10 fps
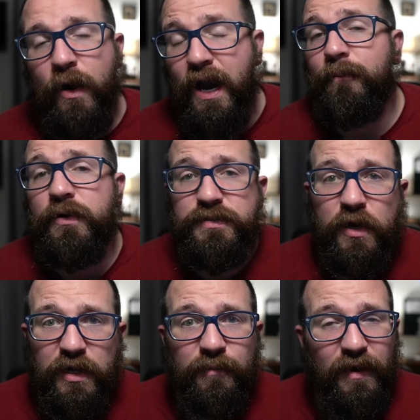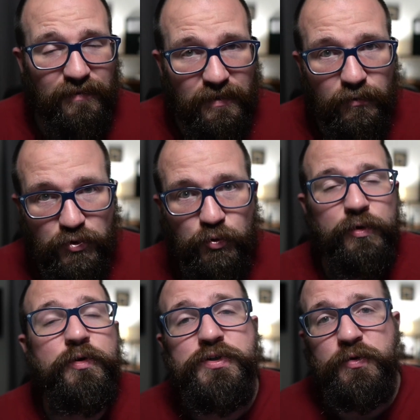I'm going to talk about the
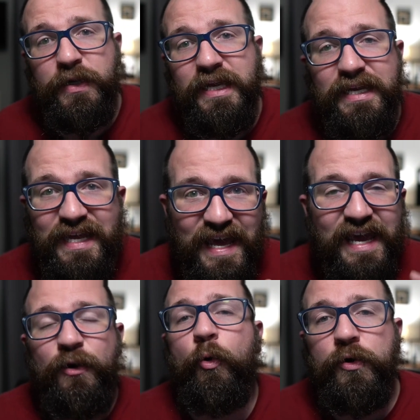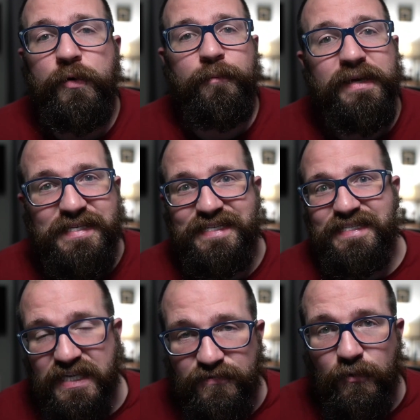drills you need in order to be
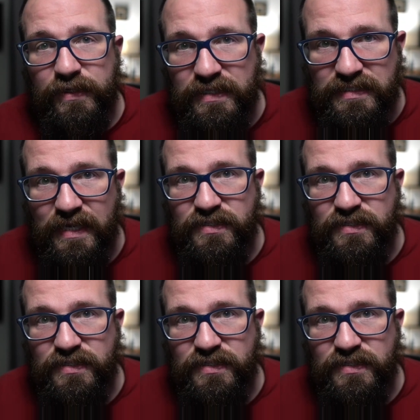successful in the inside